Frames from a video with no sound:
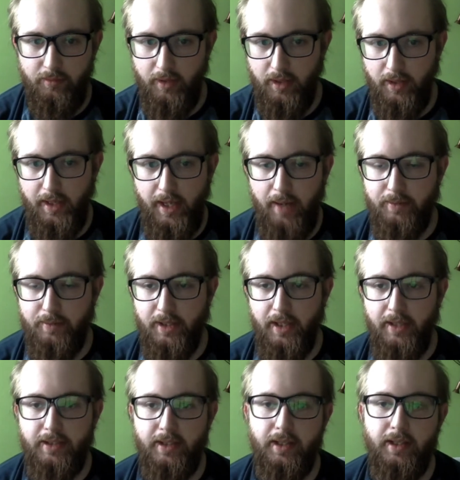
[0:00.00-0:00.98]

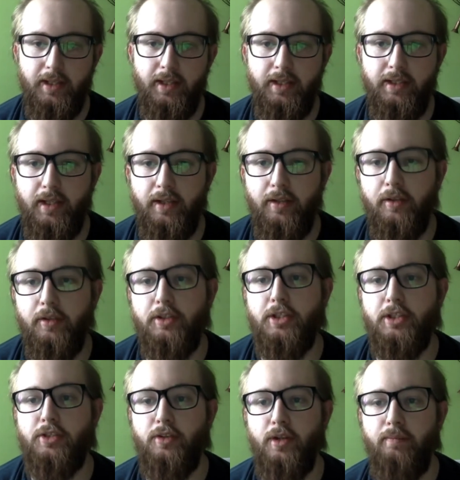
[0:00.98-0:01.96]
encapsulated in the
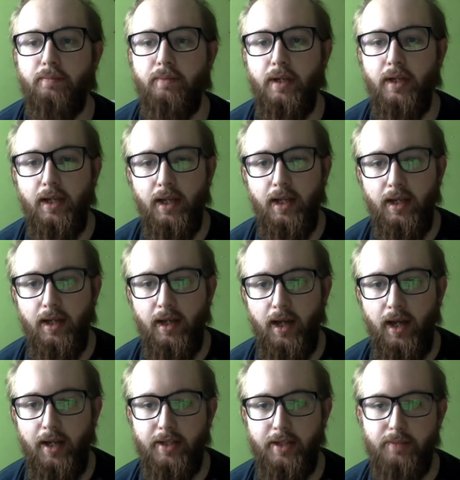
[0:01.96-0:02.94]
technology stream
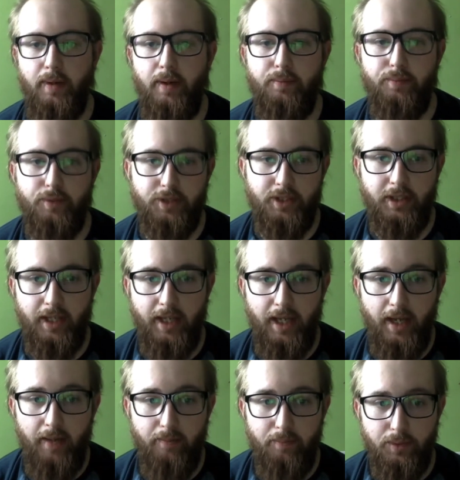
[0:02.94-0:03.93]
and is about bridging the
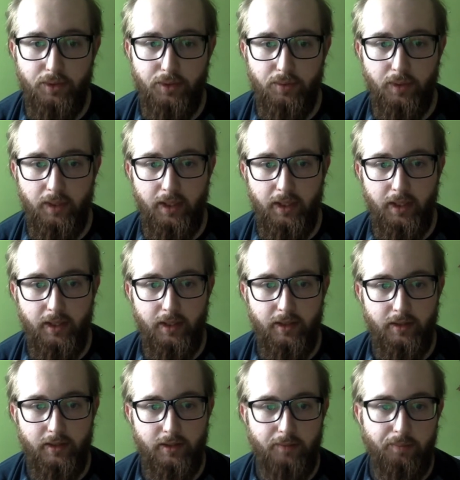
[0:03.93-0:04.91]
gap
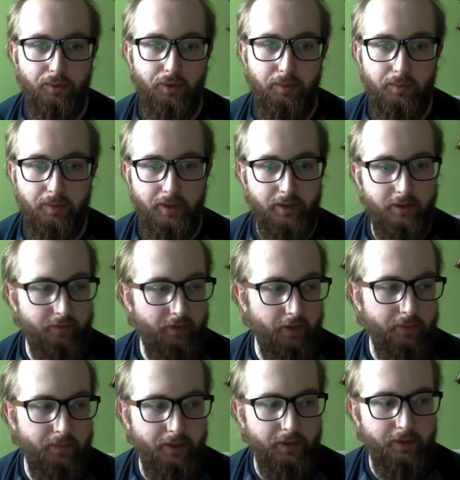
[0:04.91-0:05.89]
between deployment and
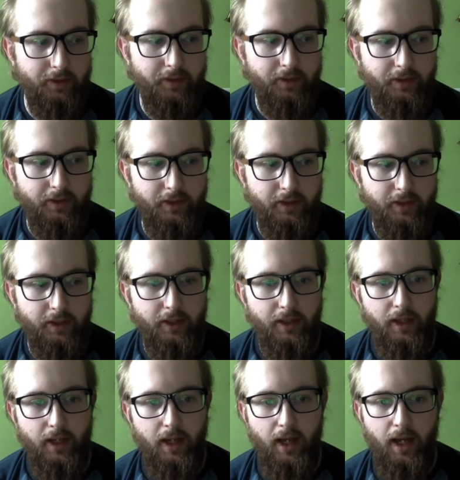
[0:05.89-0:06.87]
development
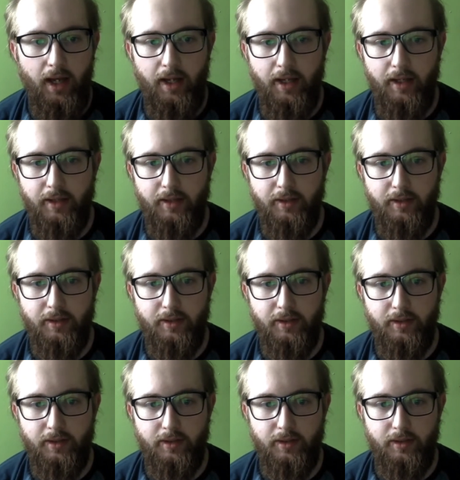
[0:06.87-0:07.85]
and
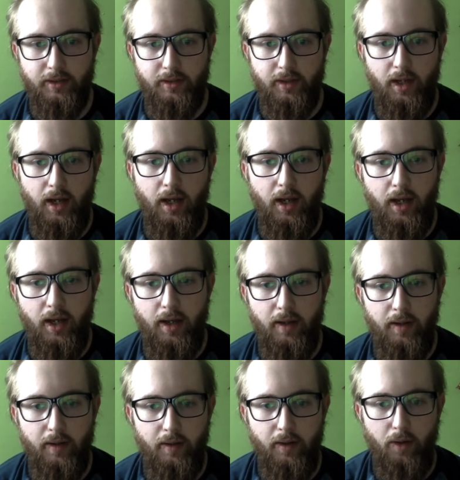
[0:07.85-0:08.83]

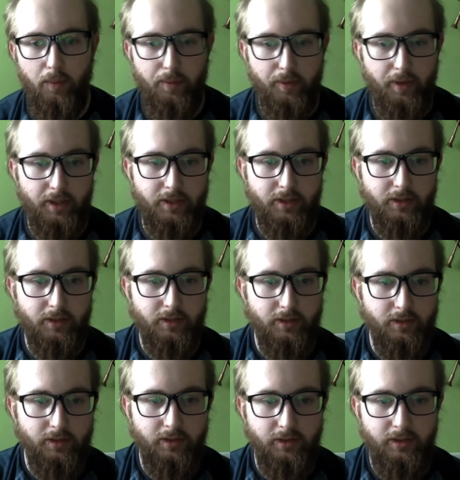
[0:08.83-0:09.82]
uh,
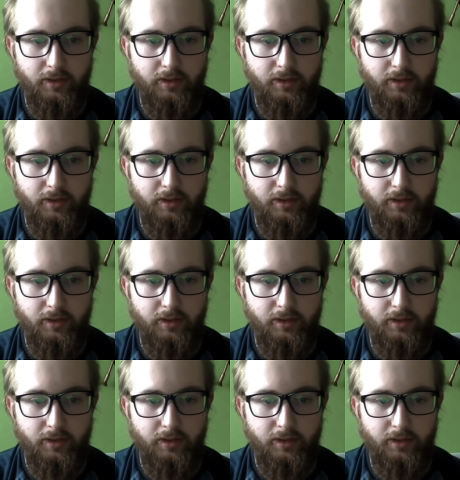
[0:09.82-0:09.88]
operations.